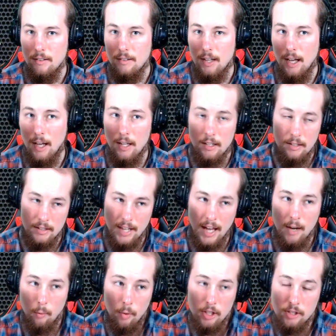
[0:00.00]
And
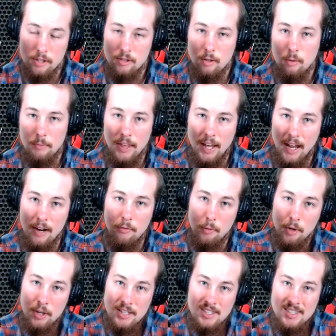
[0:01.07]
that would assume that
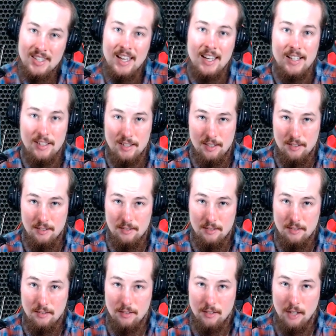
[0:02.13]
every cent
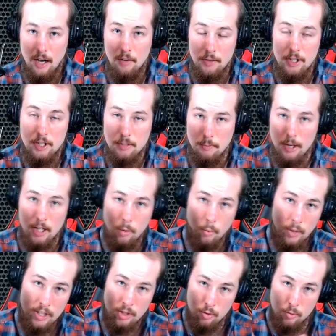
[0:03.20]
of this money
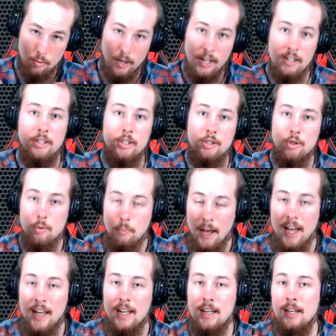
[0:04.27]
went directly to
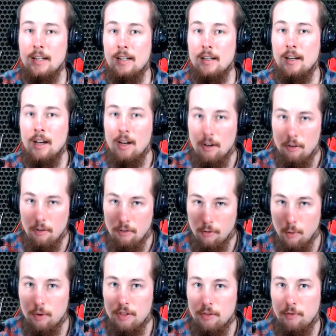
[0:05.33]
paying
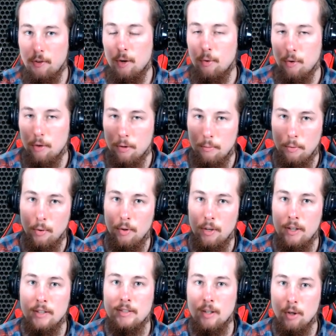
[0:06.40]
for the federal
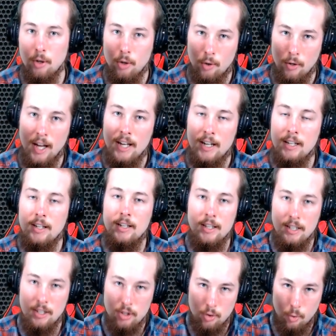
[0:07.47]
employees that are created in
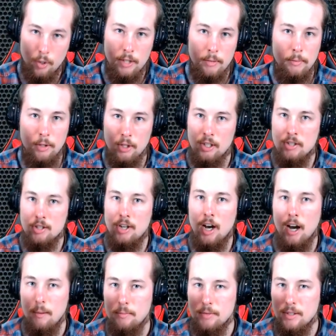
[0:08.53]
these 20 million
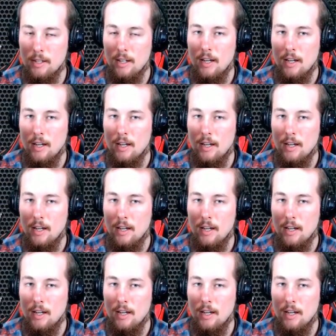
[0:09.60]
jobs.